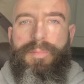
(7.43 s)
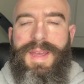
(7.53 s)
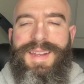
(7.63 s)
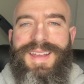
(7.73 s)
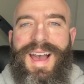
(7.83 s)

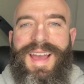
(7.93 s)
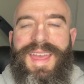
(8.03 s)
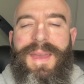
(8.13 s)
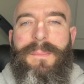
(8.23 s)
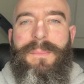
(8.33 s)
And I
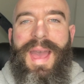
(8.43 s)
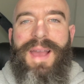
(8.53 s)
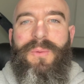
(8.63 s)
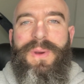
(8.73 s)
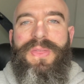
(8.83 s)
am
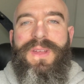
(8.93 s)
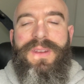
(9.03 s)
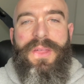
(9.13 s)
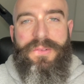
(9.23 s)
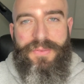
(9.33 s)
back with
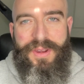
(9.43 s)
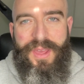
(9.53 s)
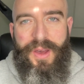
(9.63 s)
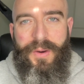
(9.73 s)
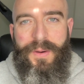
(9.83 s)
another
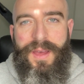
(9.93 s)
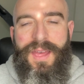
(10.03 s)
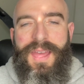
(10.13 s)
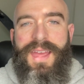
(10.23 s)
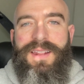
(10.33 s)
video.
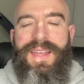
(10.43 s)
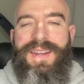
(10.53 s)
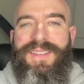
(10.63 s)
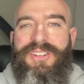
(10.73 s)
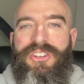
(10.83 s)
And
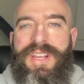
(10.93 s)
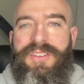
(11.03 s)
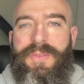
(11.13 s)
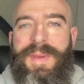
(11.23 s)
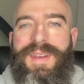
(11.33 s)
ladies and
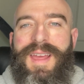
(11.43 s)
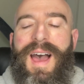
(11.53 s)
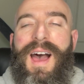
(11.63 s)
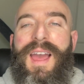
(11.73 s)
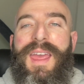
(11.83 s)
gentlemen,
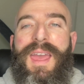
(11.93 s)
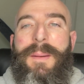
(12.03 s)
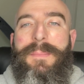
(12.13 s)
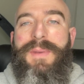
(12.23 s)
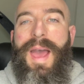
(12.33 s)
I
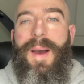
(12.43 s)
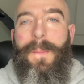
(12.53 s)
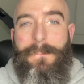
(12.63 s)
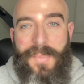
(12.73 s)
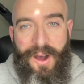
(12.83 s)
am now
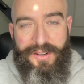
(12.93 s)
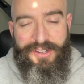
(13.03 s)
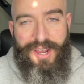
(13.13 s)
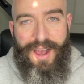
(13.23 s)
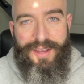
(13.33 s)

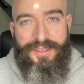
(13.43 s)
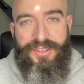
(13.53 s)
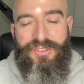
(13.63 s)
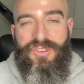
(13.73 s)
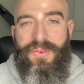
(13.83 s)
monetized.
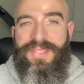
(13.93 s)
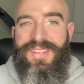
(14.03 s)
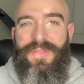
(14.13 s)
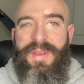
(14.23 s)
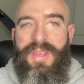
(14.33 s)
So in
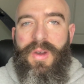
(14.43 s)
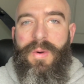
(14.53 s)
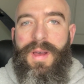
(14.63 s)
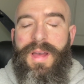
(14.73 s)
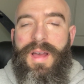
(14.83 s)
this
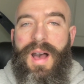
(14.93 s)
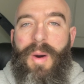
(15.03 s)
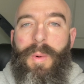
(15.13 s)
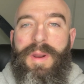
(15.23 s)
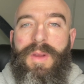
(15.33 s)
video, I
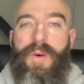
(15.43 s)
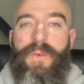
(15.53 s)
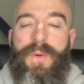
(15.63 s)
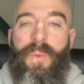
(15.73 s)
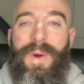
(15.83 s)
want to go
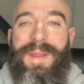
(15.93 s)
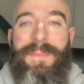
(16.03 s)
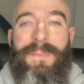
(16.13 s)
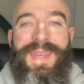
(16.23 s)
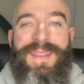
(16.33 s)
over what it
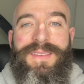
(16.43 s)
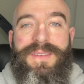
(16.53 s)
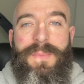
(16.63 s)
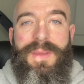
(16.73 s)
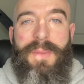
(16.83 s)
means
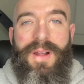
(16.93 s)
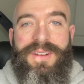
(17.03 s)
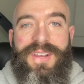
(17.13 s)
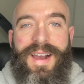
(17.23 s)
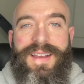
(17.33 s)
to be
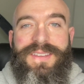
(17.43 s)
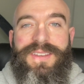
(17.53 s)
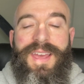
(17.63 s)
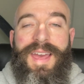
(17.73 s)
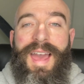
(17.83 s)
monetized,
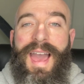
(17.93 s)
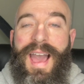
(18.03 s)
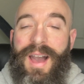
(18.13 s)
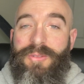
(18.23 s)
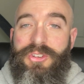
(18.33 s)

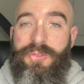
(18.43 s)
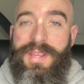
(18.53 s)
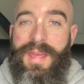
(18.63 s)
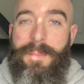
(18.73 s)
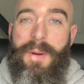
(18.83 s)
how to
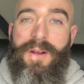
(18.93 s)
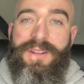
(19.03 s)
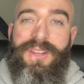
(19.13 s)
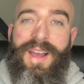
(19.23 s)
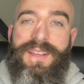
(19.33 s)
get
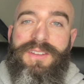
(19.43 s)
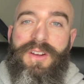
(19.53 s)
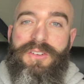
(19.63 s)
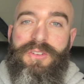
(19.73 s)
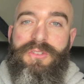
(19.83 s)
monetized
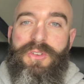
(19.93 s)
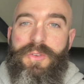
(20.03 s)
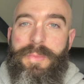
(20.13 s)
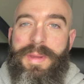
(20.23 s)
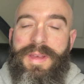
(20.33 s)
on
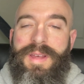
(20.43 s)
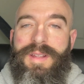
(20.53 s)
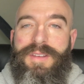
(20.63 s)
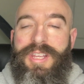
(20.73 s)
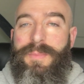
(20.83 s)
YouTube,
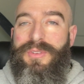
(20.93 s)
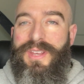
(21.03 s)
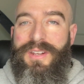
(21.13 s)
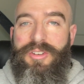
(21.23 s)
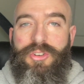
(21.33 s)
tips
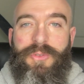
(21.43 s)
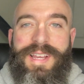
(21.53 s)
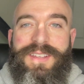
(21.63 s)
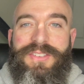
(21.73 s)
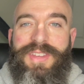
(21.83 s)
and
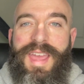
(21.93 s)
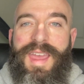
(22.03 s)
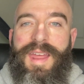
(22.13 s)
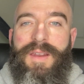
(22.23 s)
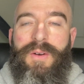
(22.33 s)
tricks,
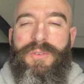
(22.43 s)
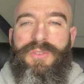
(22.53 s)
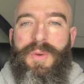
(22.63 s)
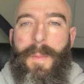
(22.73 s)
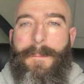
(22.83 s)
and
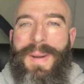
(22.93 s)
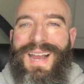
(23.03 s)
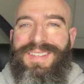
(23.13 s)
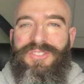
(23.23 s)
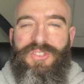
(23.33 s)
also
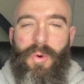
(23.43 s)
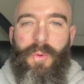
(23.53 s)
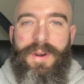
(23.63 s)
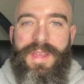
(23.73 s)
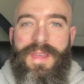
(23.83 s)
my
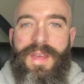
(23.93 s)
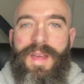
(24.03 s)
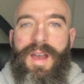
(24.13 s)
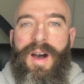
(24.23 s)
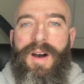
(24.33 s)
story
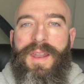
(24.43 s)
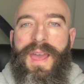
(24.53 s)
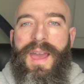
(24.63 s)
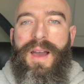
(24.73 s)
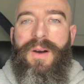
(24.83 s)
on
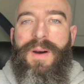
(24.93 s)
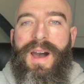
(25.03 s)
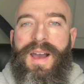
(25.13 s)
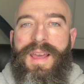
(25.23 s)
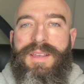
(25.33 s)
how
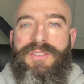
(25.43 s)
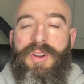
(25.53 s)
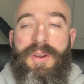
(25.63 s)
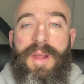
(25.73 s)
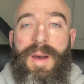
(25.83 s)
I
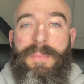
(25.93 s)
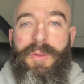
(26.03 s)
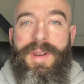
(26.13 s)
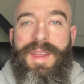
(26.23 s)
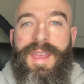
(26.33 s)
started
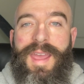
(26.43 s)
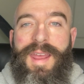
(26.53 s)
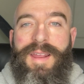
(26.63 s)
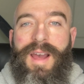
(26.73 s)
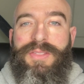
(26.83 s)
uploading
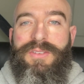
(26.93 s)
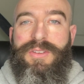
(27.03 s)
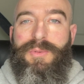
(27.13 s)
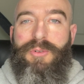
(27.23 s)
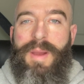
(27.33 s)
and got the
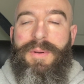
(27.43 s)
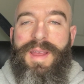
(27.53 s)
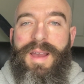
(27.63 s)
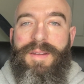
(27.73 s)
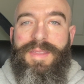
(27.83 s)
subscriber
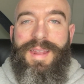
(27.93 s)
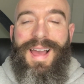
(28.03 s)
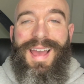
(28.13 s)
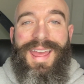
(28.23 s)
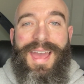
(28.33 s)
count that
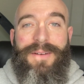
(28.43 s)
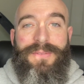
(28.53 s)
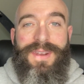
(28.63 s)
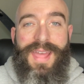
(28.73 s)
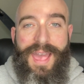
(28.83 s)
I have
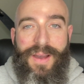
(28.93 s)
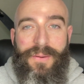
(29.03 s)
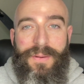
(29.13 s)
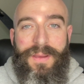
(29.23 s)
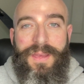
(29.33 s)

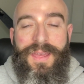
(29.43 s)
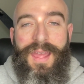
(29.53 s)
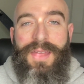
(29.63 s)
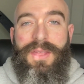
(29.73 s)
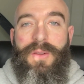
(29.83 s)
now,
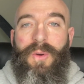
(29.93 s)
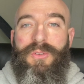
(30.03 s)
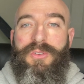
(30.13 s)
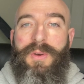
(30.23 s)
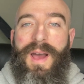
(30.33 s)
and then
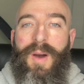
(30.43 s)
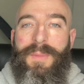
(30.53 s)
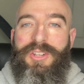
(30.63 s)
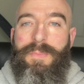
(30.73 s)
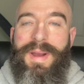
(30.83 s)
also how
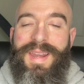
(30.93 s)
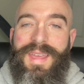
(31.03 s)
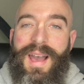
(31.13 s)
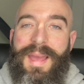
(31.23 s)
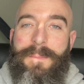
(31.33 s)
much money
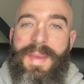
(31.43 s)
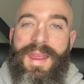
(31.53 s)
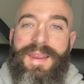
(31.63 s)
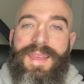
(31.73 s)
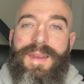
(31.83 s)
I
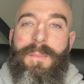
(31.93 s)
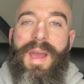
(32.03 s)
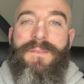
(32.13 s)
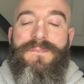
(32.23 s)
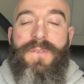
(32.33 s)
made in
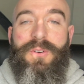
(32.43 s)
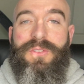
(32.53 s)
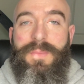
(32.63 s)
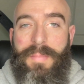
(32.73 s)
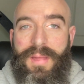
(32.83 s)
my
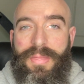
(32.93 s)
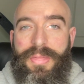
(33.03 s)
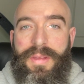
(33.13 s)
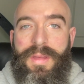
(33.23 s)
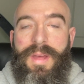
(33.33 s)
first
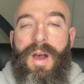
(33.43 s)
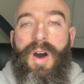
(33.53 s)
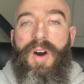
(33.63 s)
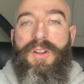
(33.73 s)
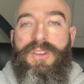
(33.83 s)
month
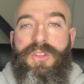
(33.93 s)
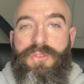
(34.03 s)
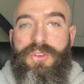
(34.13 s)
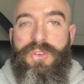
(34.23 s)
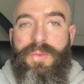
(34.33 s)
on
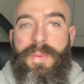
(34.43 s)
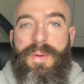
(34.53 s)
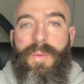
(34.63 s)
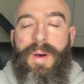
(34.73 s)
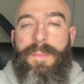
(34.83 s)
YouTube
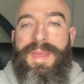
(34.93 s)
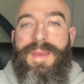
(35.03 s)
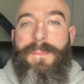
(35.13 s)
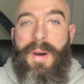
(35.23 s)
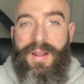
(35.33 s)
while being
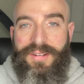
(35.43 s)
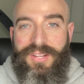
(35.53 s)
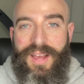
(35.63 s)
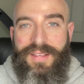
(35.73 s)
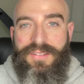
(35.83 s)

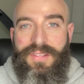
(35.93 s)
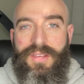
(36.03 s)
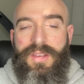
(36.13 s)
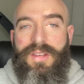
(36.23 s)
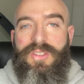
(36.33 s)
monetized.
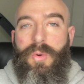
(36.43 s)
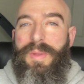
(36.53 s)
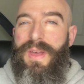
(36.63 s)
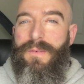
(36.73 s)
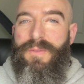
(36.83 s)
So
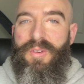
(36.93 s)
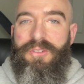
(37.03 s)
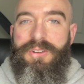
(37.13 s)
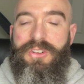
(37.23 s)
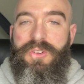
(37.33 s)
without
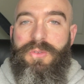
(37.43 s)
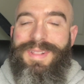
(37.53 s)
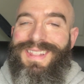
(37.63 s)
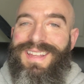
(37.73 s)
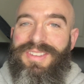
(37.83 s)
further ado,
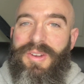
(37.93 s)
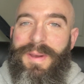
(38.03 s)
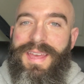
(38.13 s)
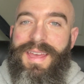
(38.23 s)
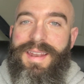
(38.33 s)
let's go
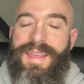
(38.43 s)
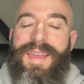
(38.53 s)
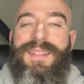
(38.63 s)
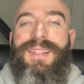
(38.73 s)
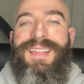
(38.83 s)
ahead
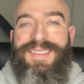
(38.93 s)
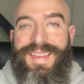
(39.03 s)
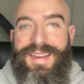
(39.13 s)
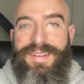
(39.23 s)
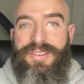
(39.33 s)
and let's
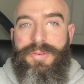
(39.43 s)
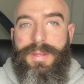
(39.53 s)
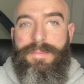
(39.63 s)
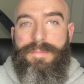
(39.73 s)
get into it.